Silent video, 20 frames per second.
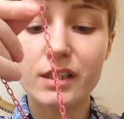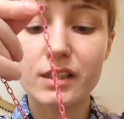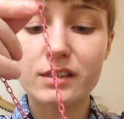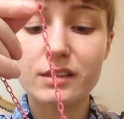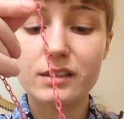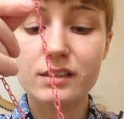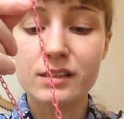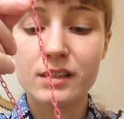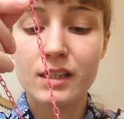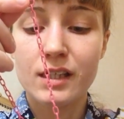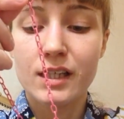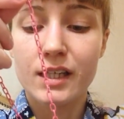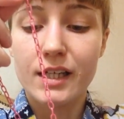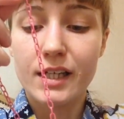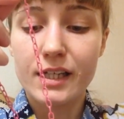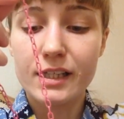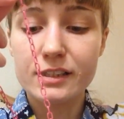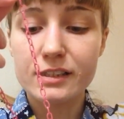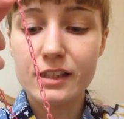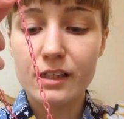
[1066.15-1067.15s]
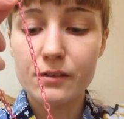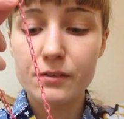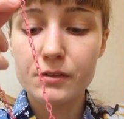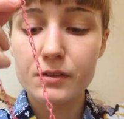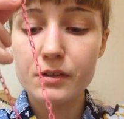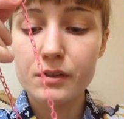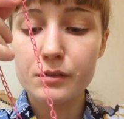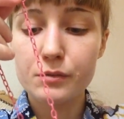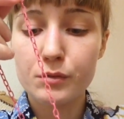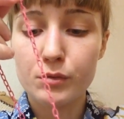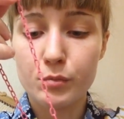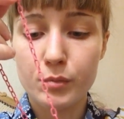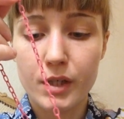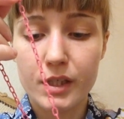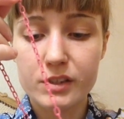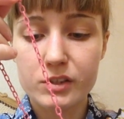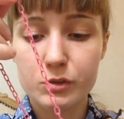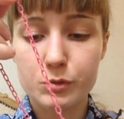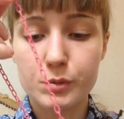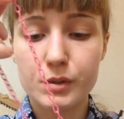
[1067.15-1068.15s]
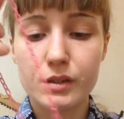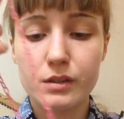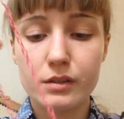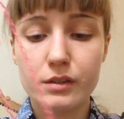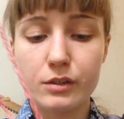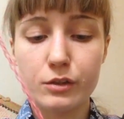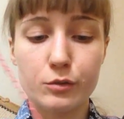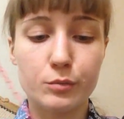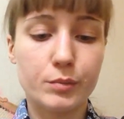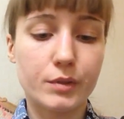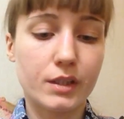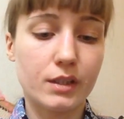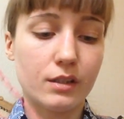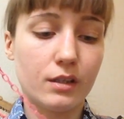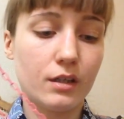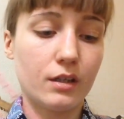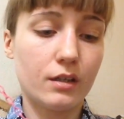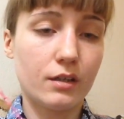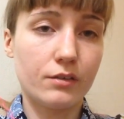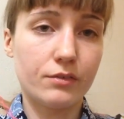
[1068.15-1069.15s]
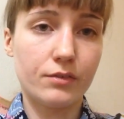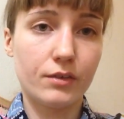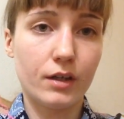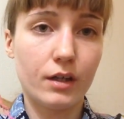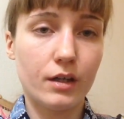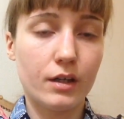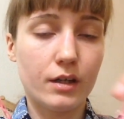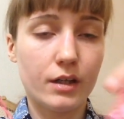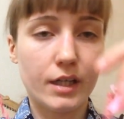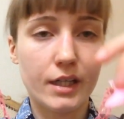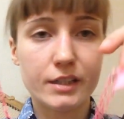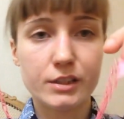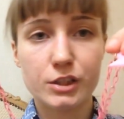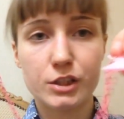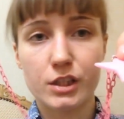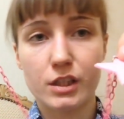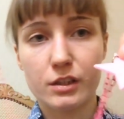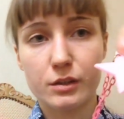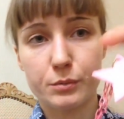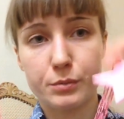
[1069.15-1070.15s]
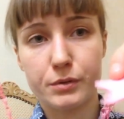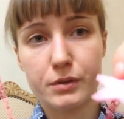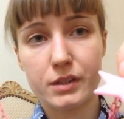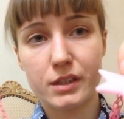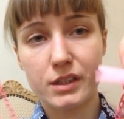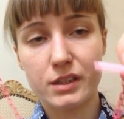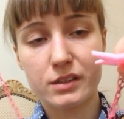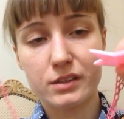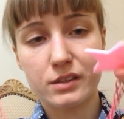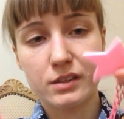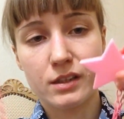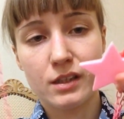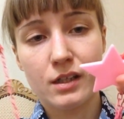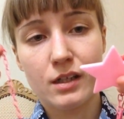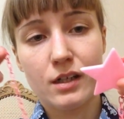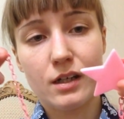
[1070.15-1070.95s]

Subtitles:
It definitely reminds me a little bit of Angelic Pretty's